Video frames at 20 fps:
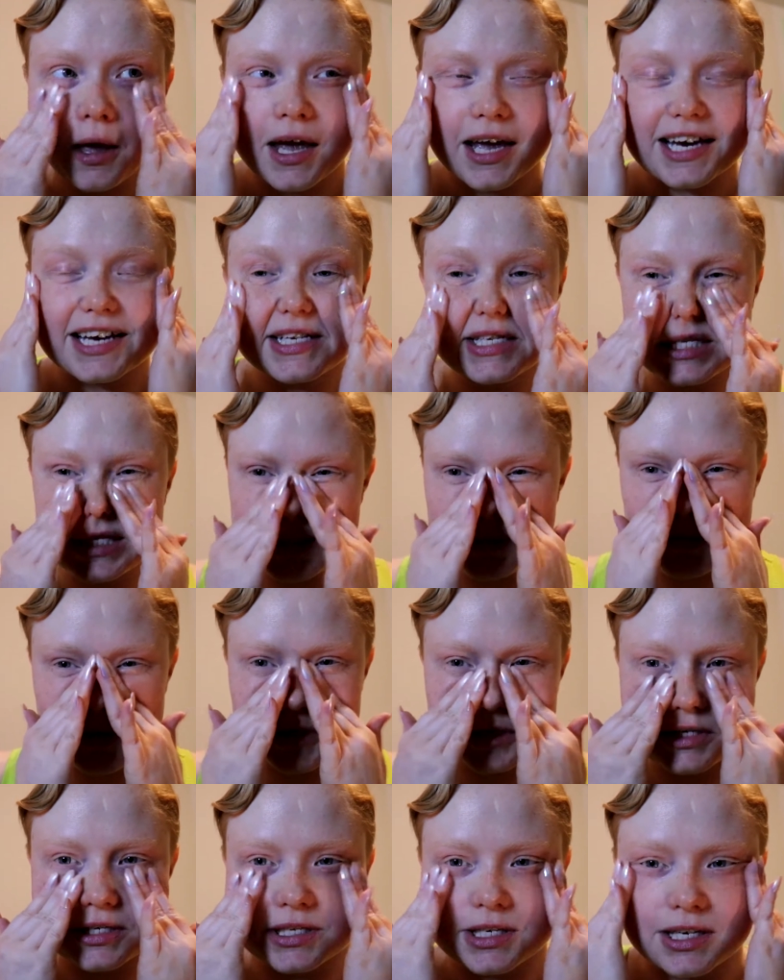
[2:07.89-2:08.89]
It doesn't
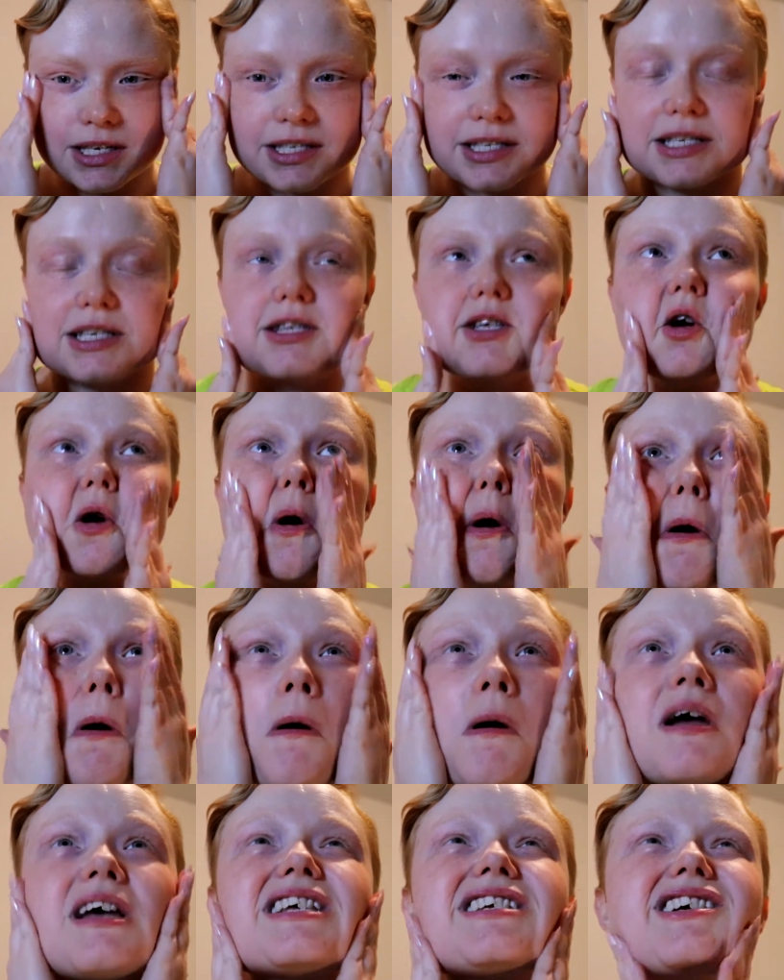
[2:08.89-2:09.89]
smell as nice either.
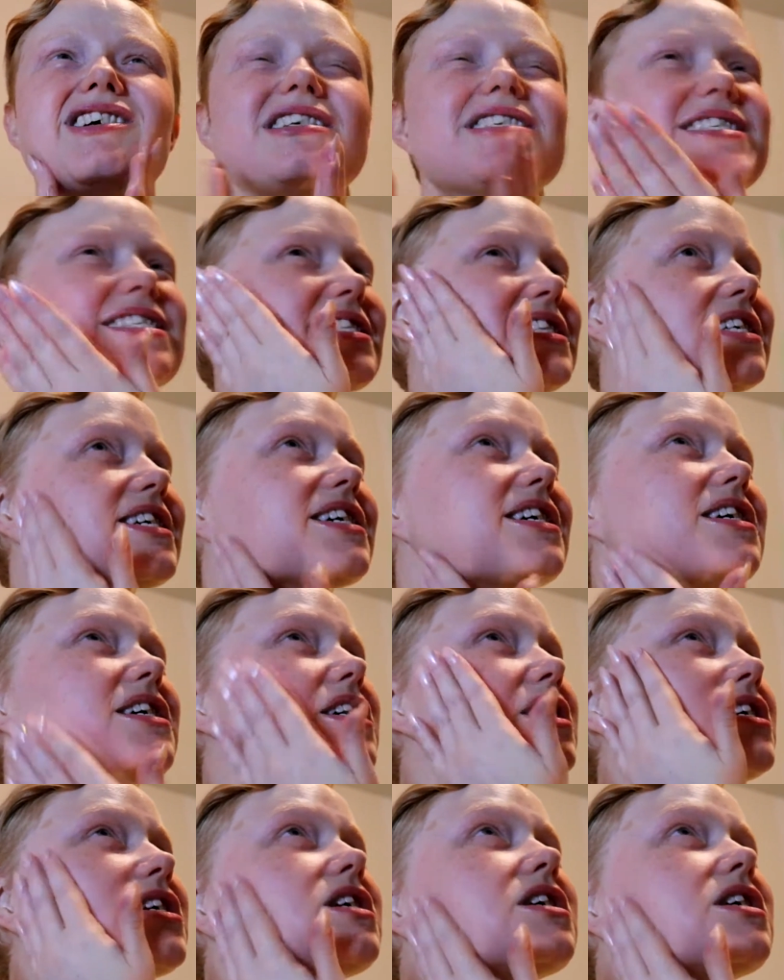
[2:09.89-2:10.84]
It's not as thick.